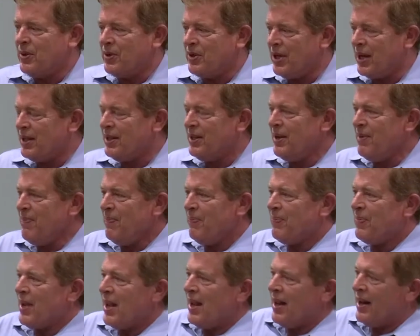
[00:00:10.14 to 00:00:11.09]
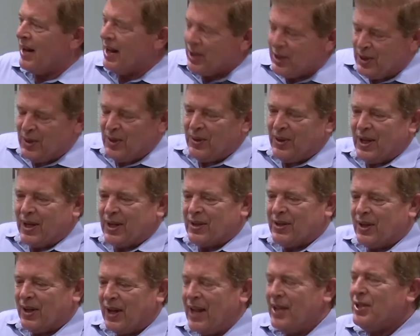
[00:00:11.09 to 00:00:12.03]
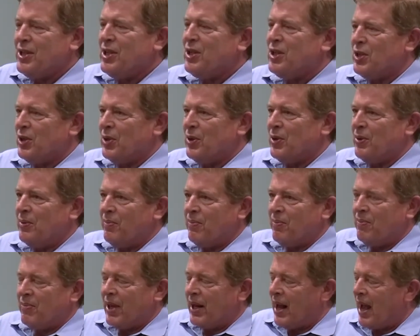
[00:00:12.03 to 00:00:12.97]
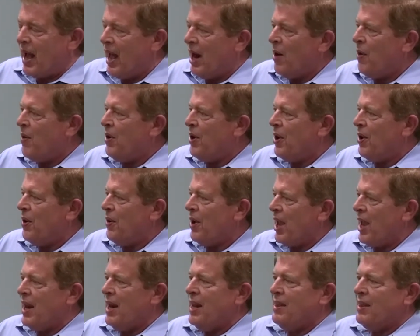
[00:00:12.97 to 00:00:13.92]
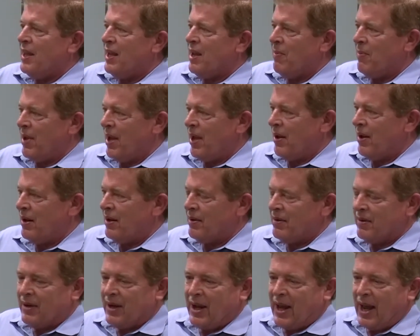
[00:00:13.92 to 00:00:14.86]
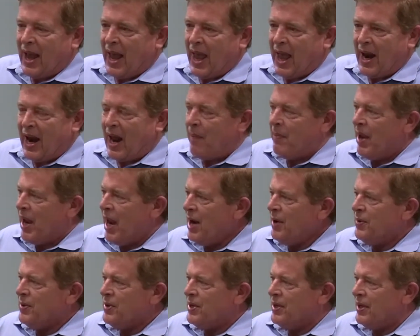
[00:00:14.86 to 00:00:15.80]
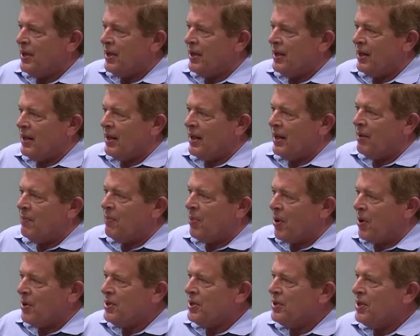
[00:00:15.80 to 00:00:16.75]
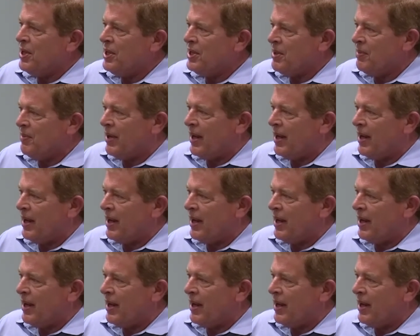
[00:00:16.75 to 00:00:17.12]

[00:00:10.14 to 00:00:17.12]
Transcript: Justin, let's do this. Let's assume that I don't know anything about it and I'm interested in purchasing some